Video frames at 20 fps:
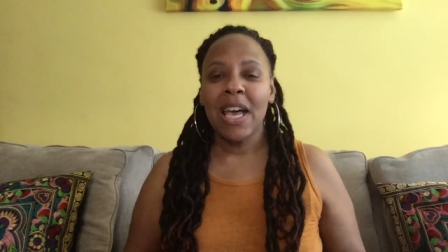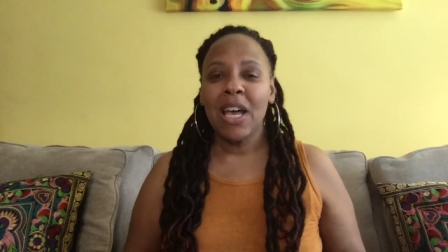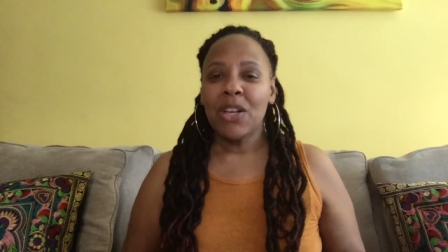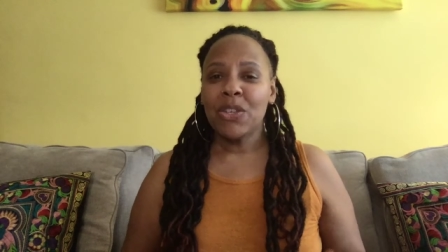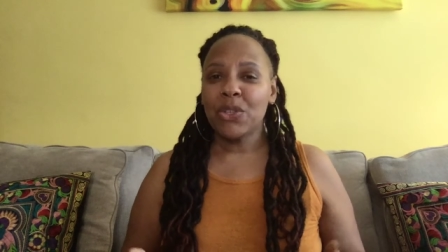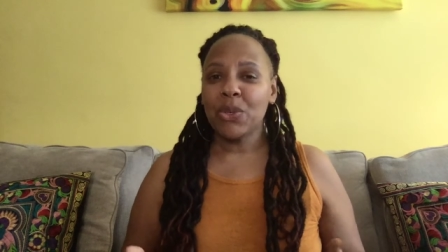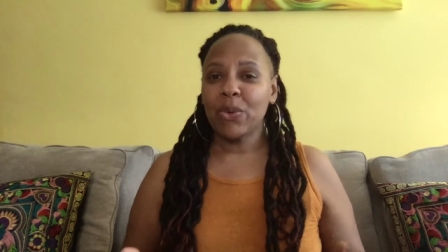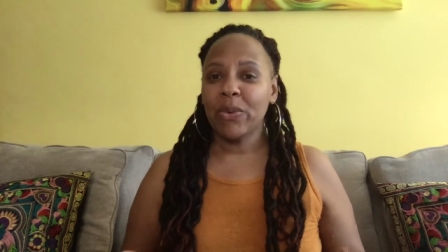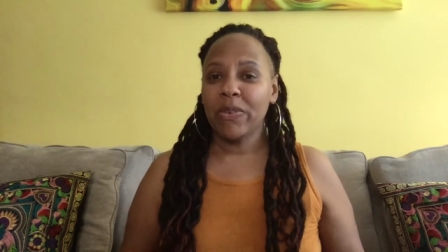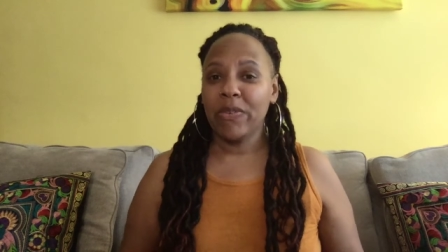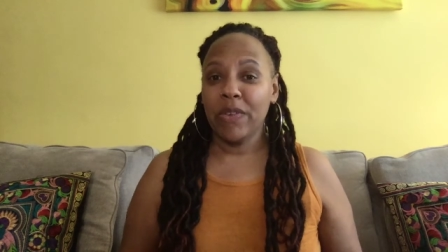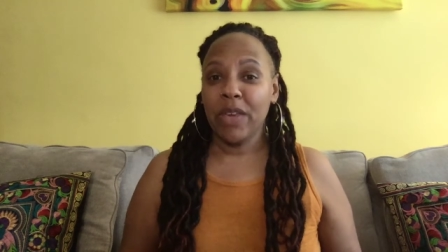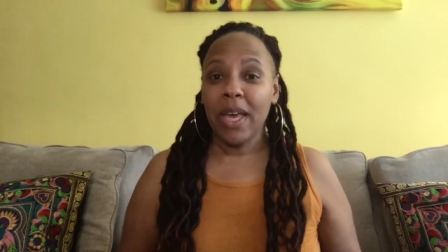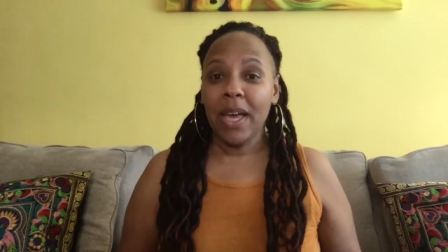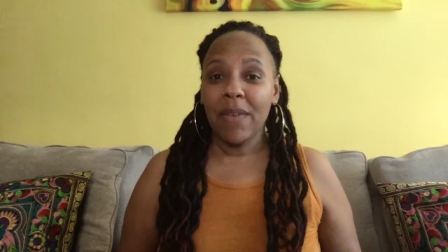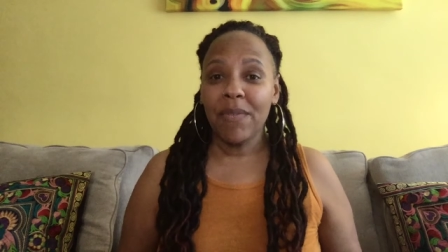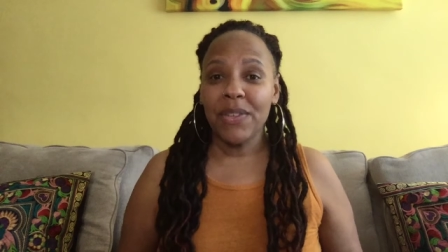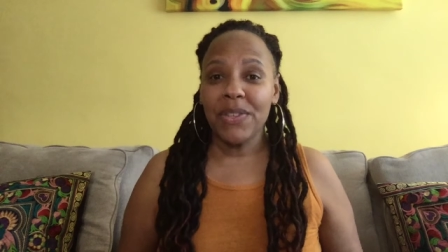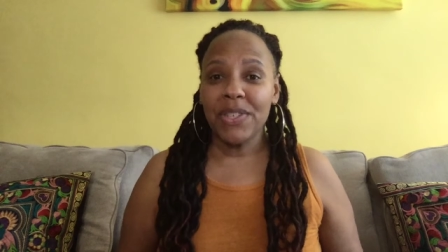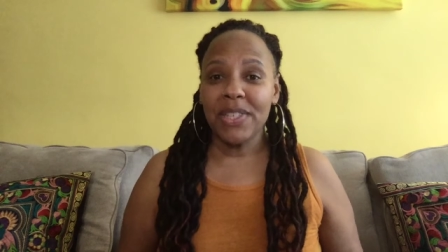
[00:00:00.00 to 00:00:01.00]
So if you
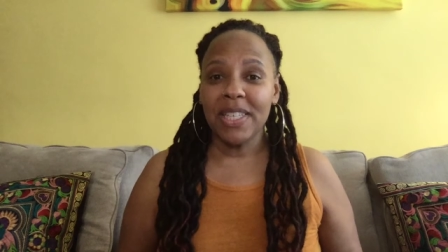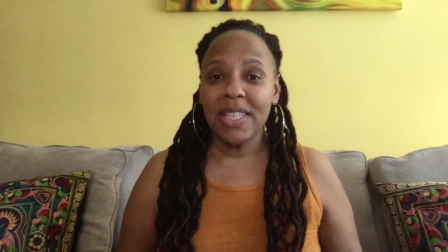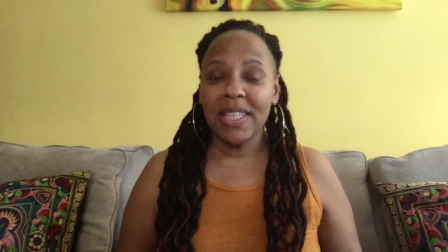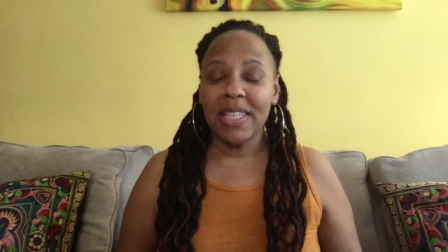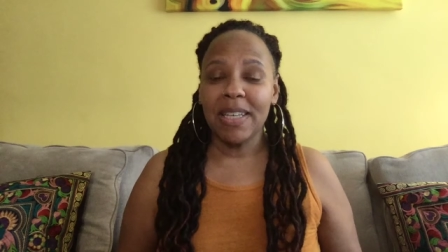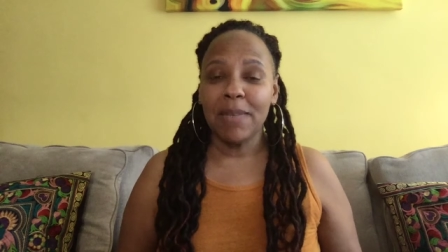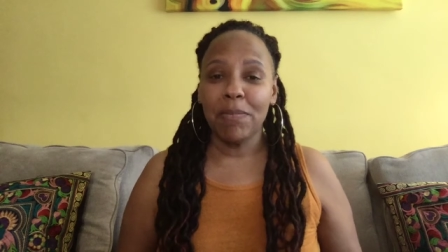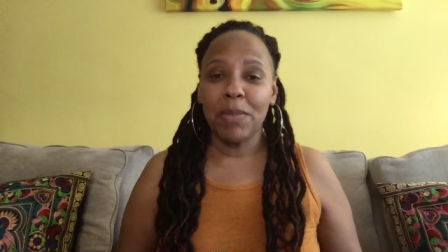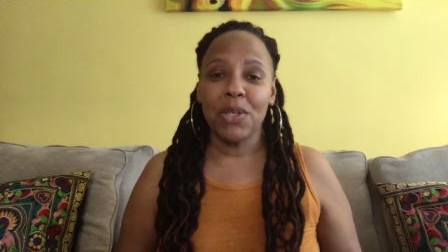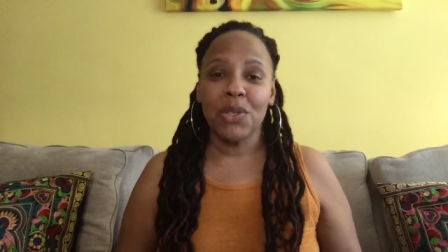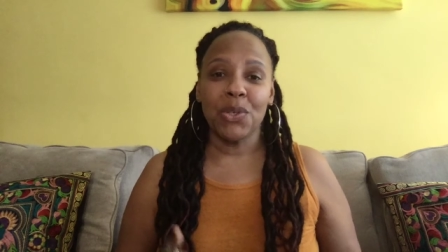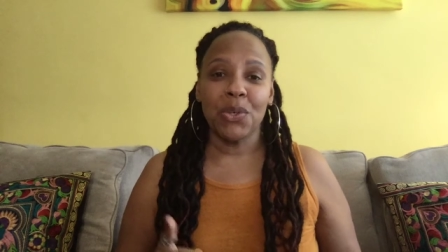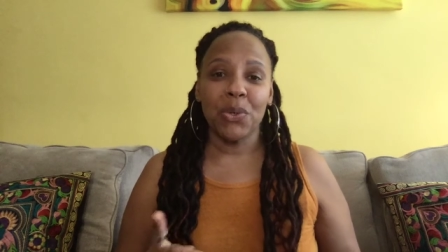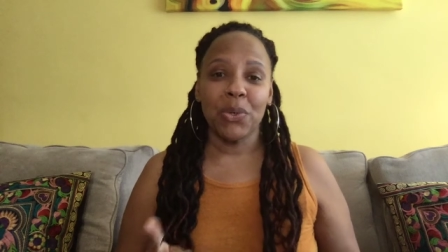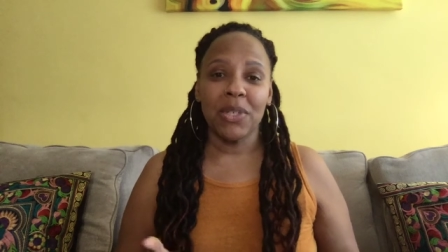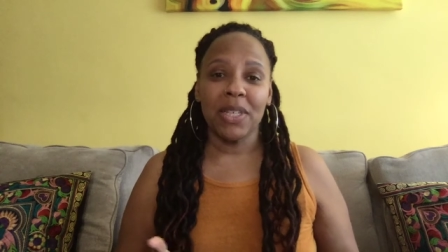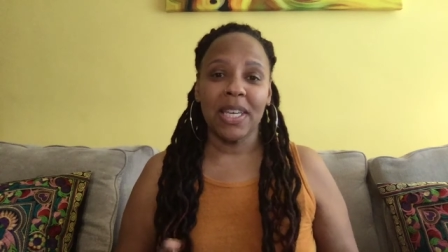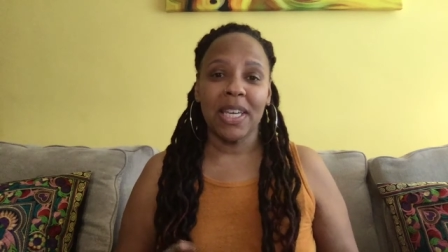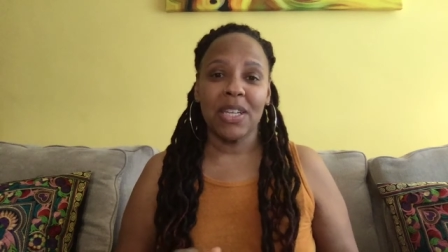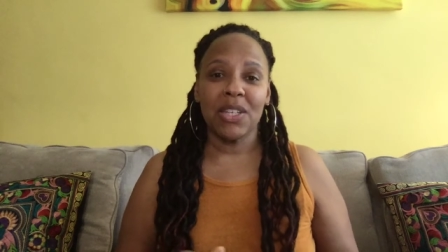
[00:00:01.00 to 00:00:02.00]
haven't seen it, be sure
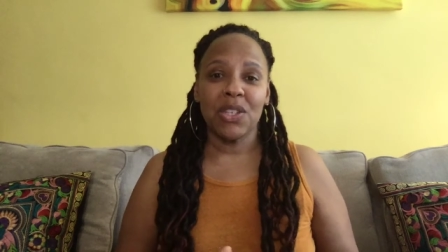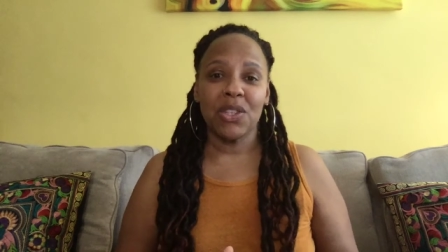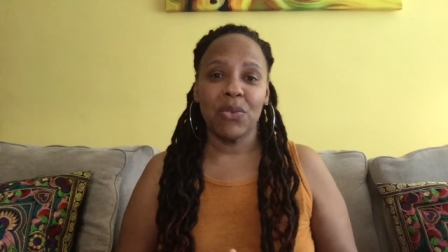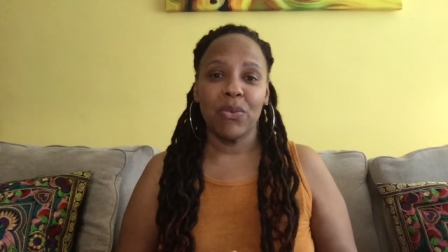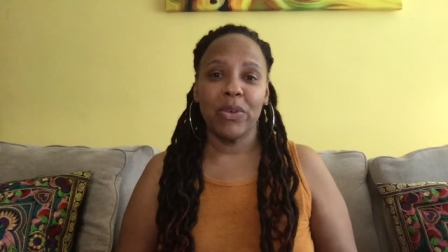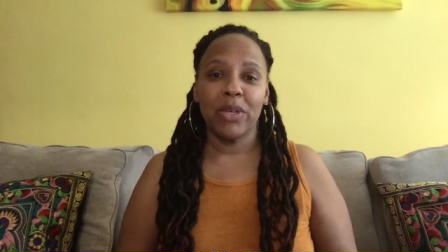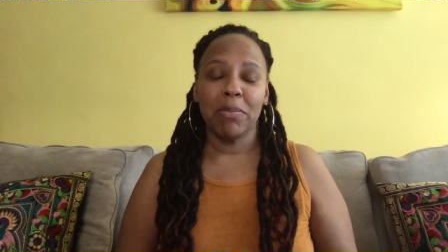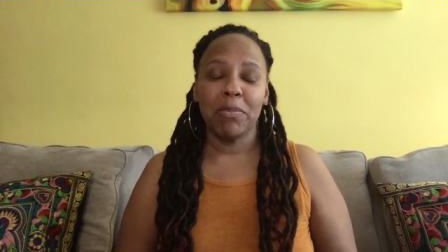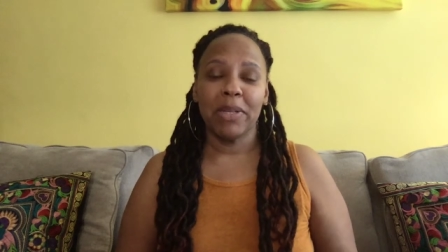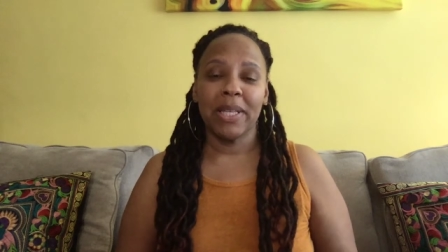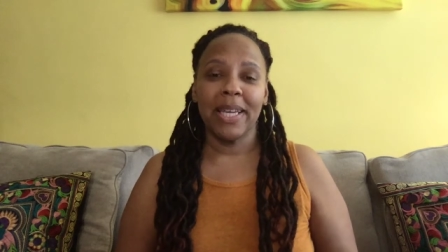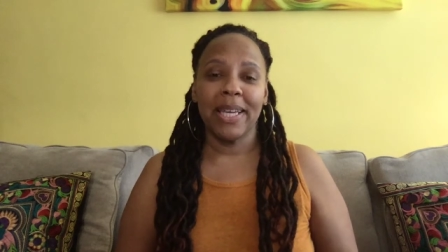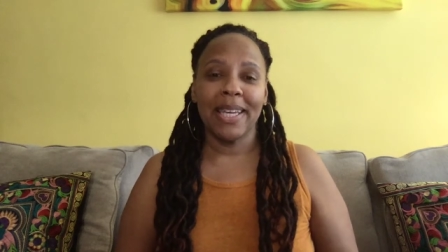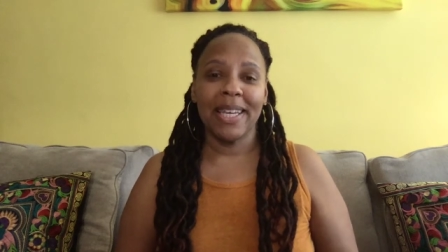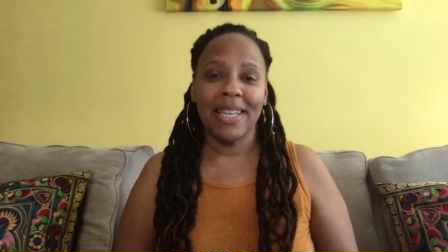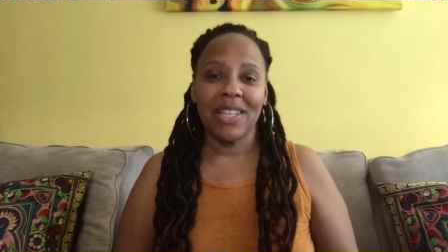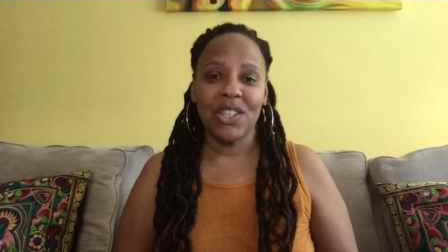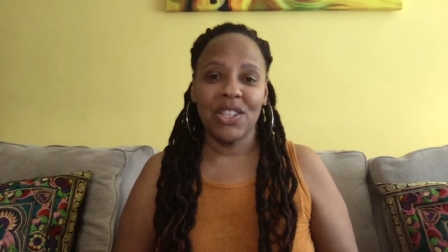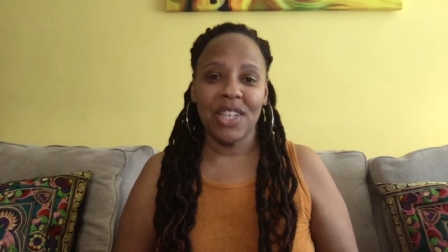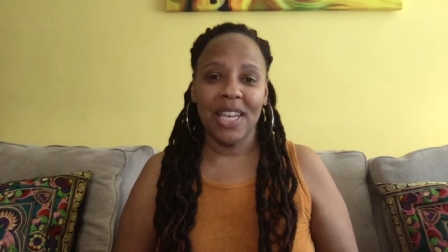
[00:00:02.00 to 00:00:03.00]
to catch the replay
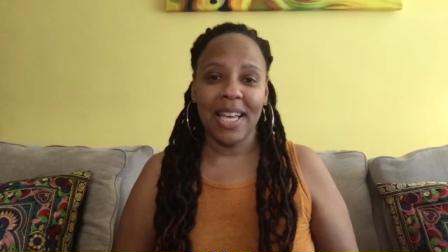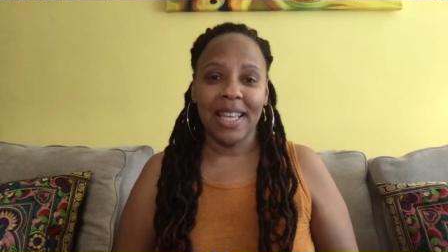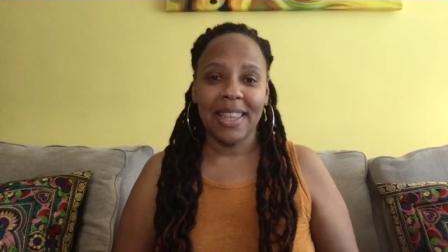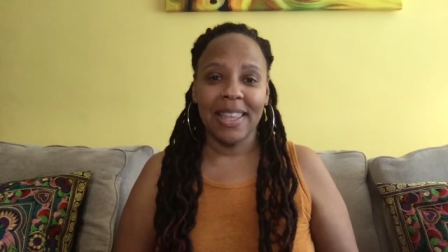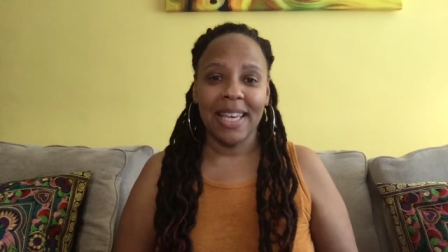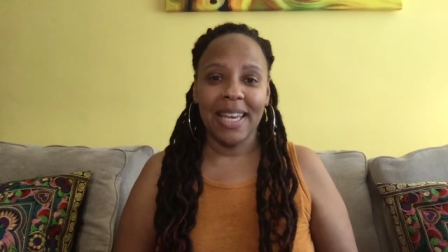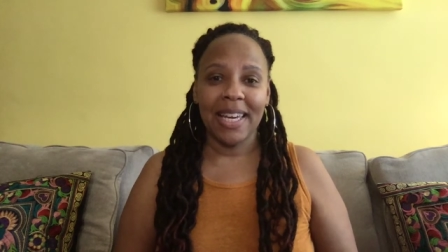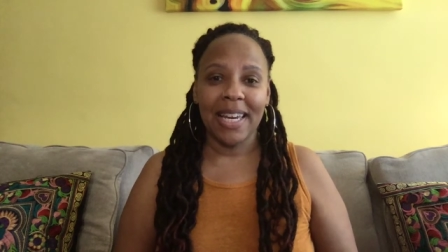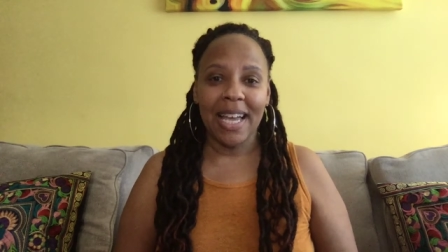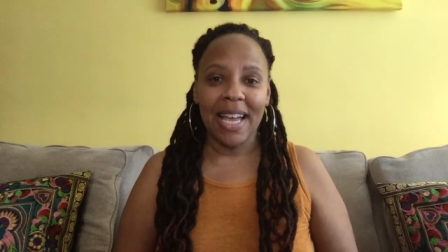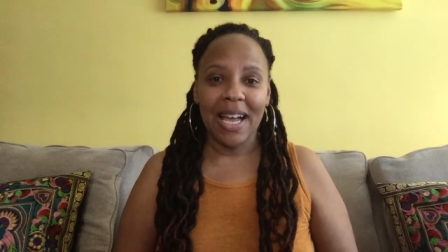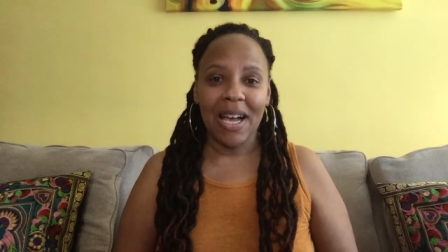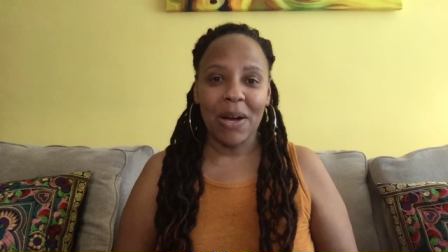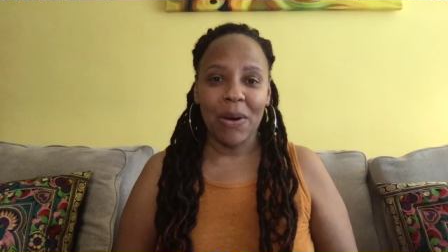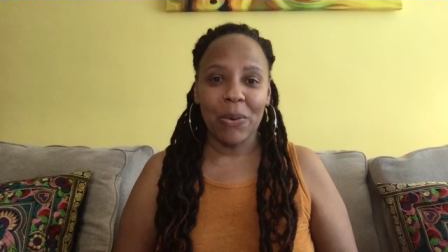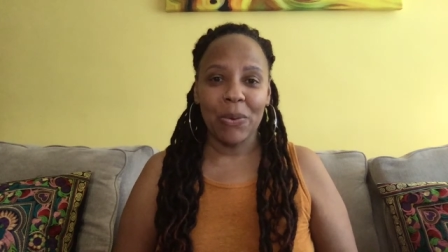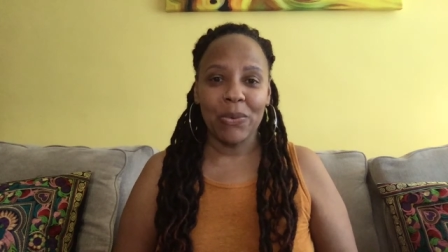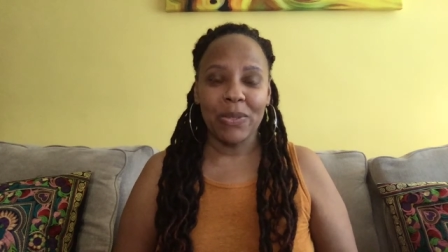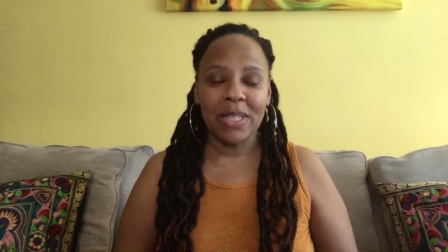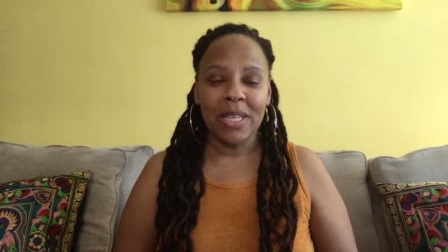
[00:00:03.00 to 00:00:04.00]
and check that
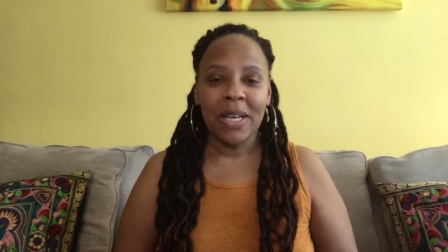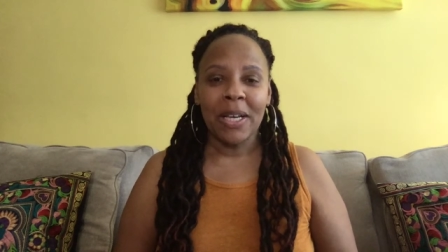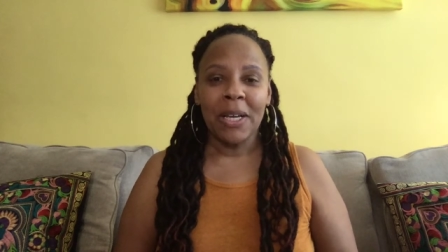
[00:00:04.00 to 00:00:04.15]
out.